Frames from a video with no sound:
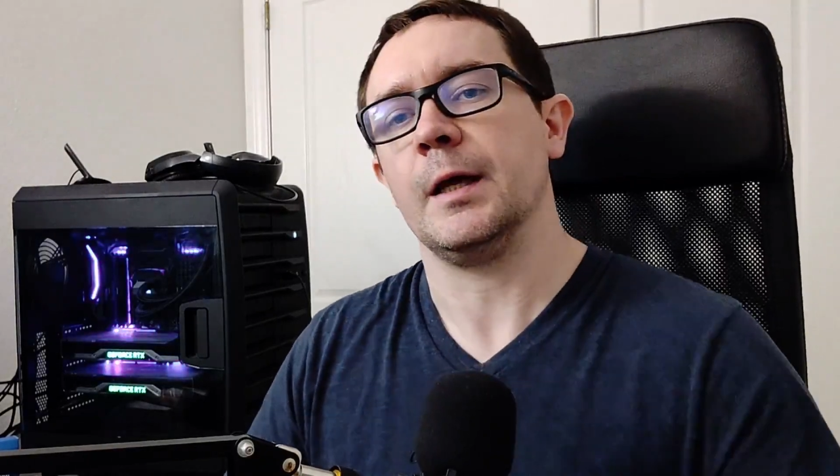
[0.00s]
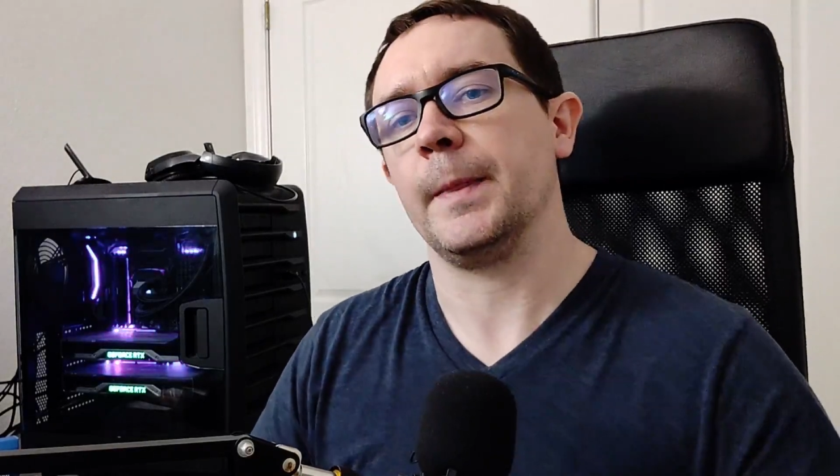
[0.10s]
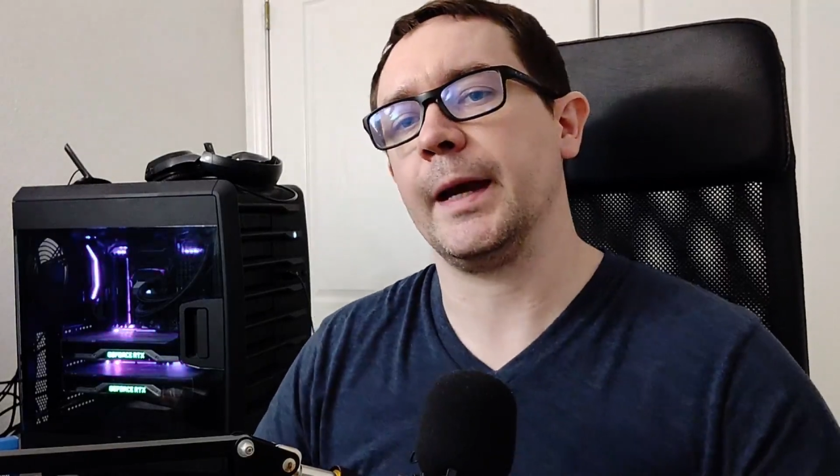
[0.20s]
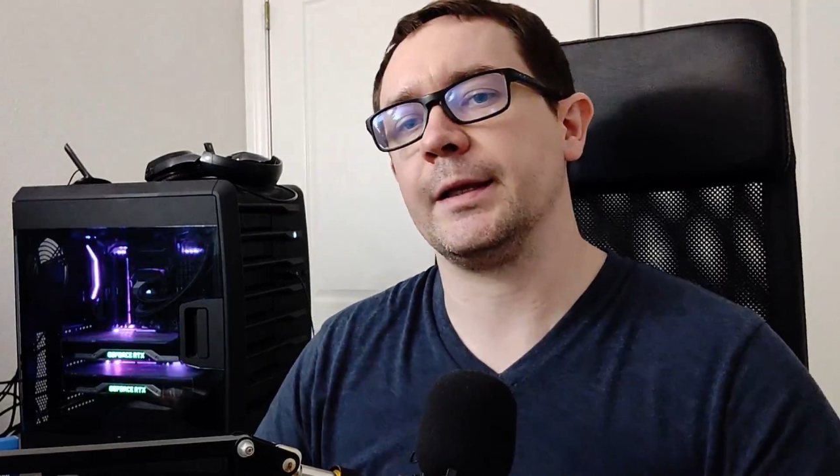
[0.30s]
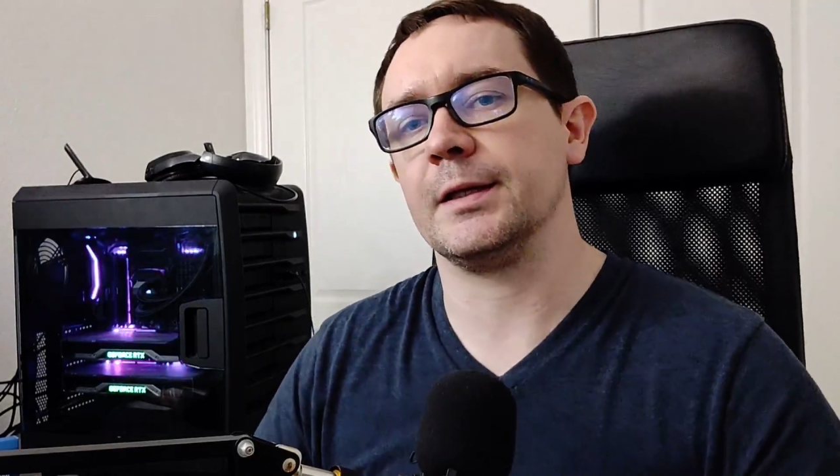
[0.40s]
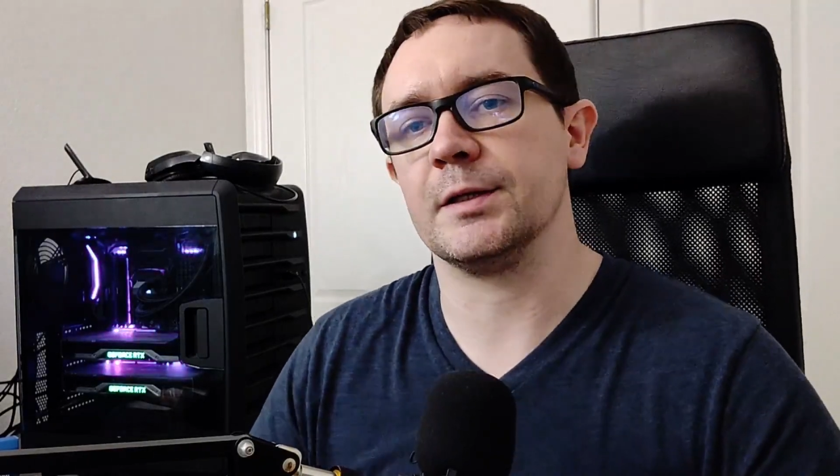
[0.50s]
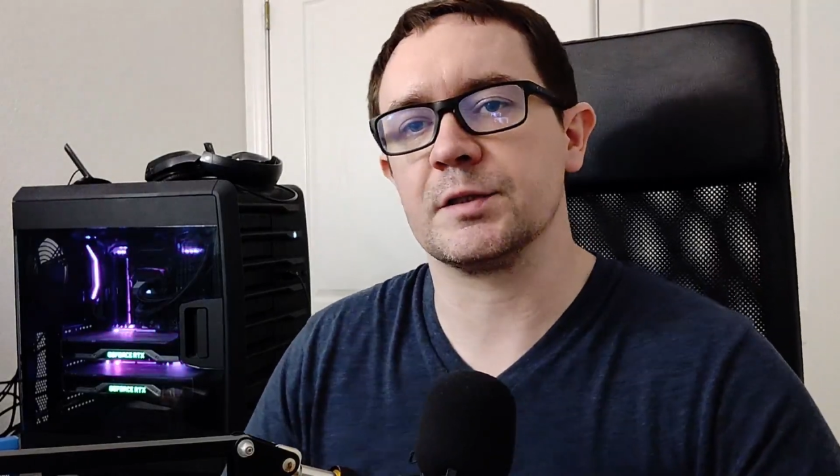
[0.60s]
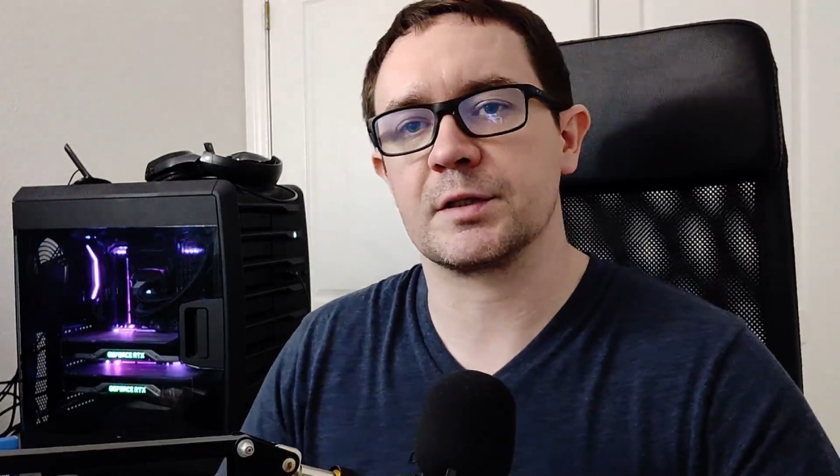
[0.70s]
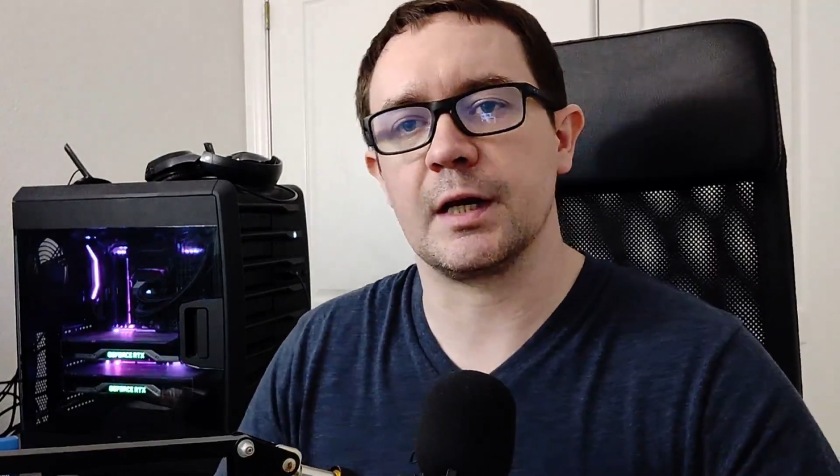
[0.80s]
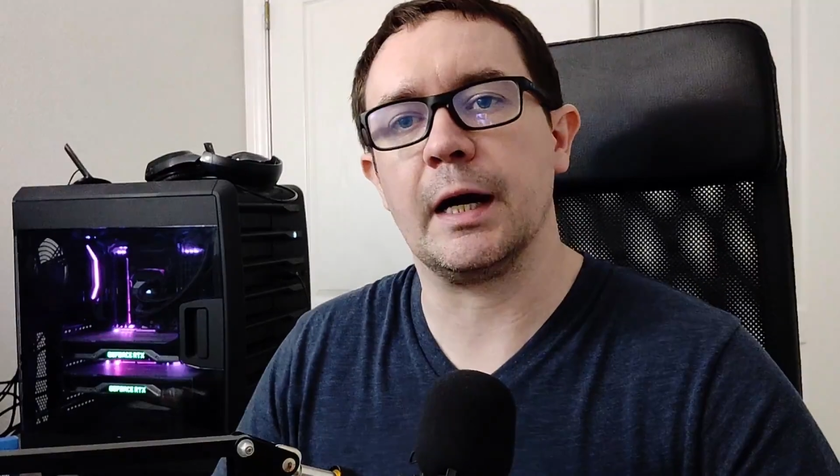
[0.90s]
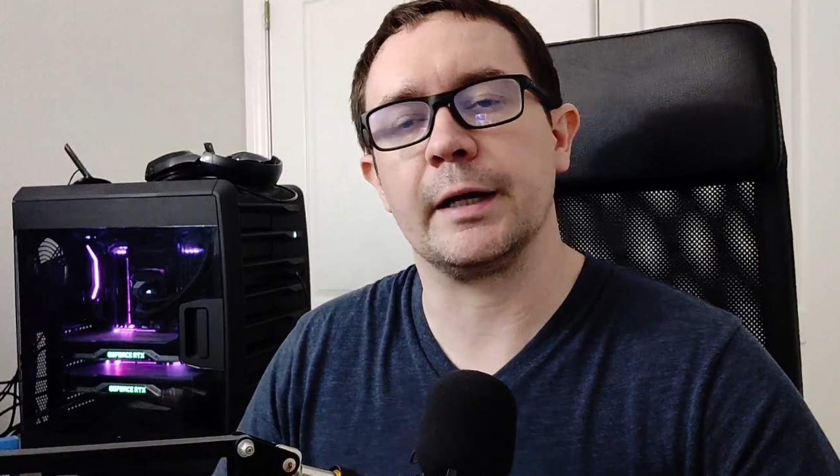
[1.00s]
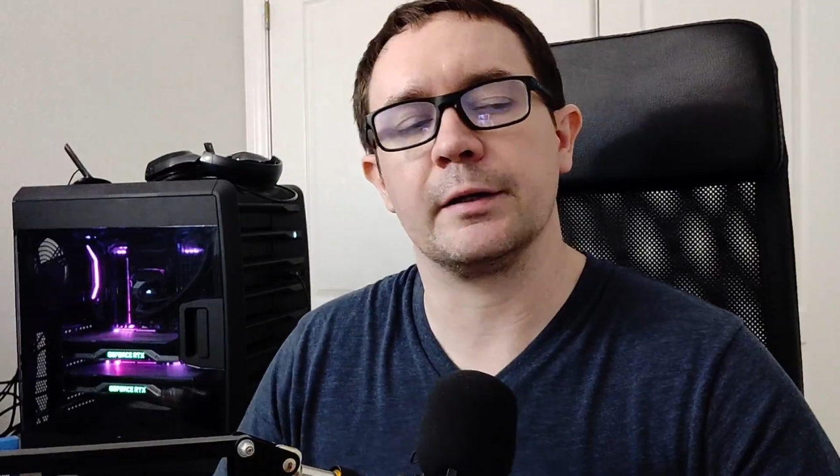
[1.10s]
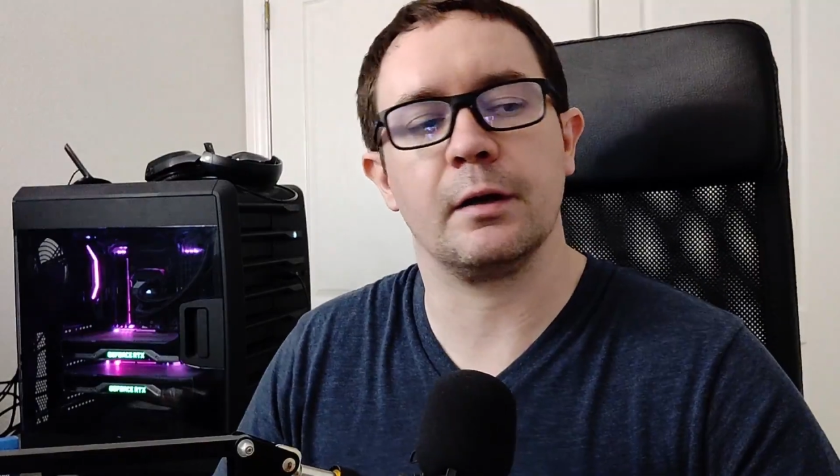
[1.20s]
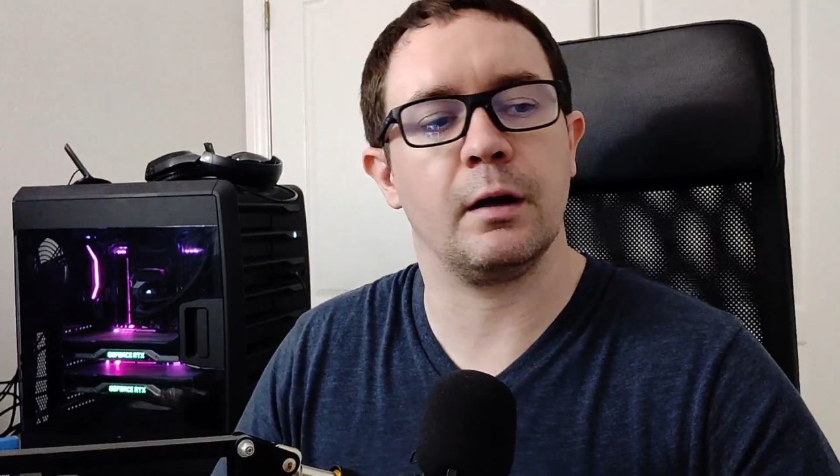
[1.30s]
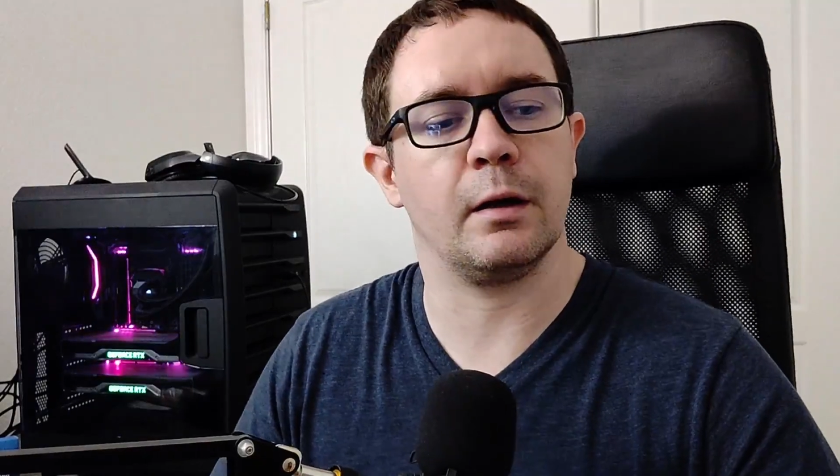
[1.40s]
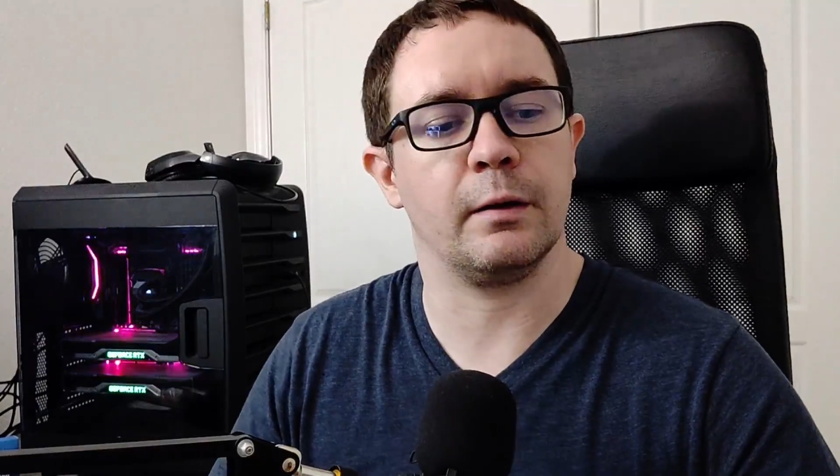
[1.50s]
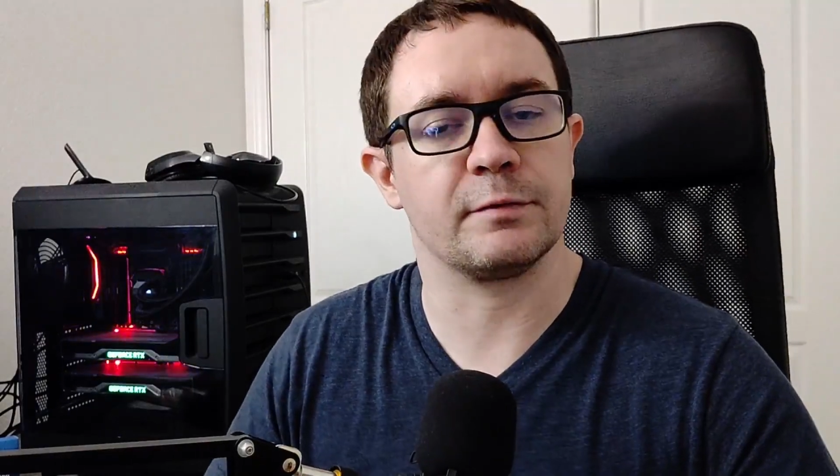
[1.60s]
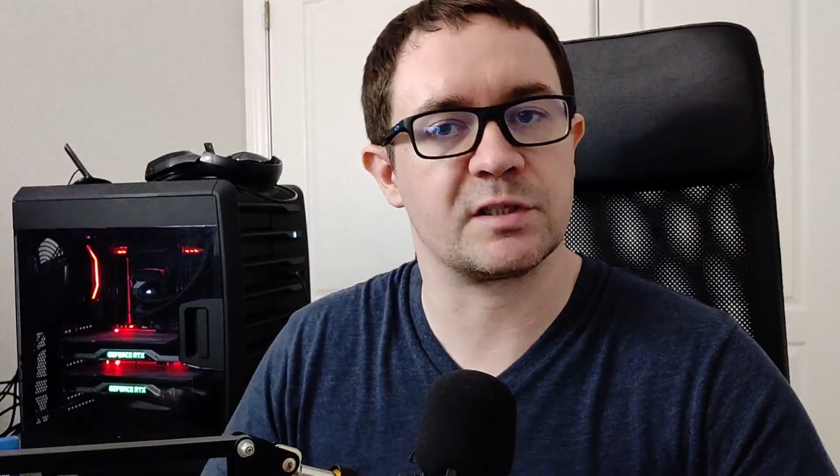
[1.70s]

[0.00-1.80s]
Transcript: that is kind of